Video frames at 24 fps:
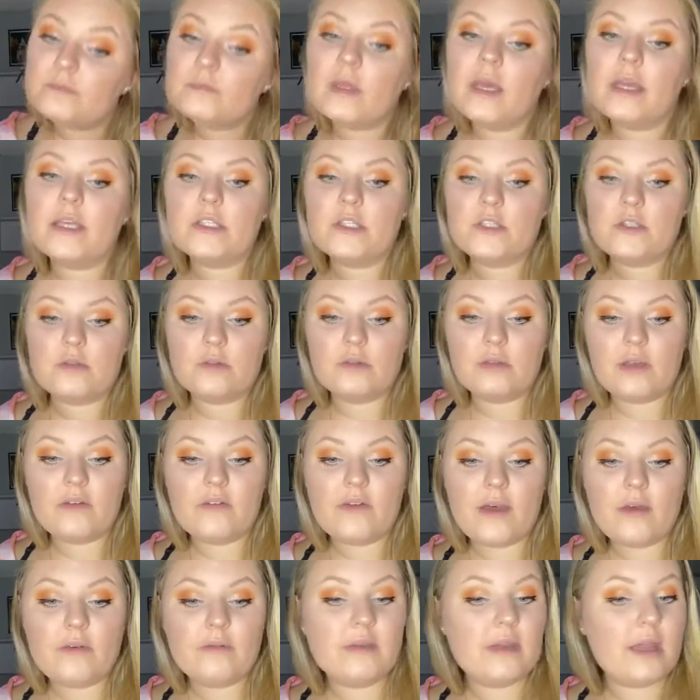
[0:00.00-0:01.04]
I do love
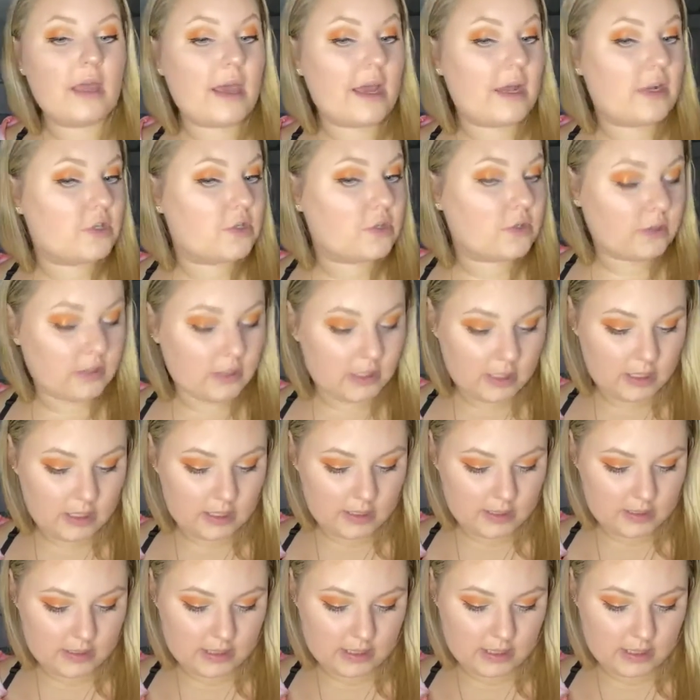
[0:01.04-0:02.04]
how natural it is.